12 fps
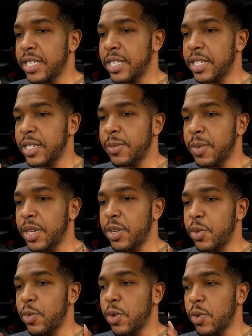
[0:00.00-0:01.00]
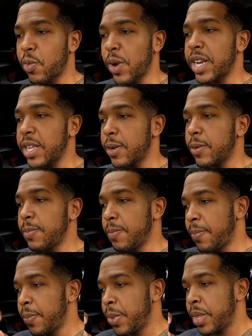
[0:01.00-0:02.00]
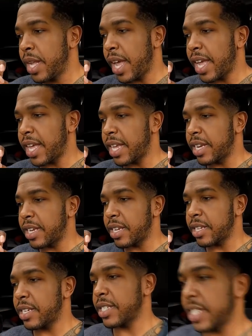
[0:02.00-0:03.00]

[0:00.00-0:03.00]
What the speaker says: system, a newer radio, and because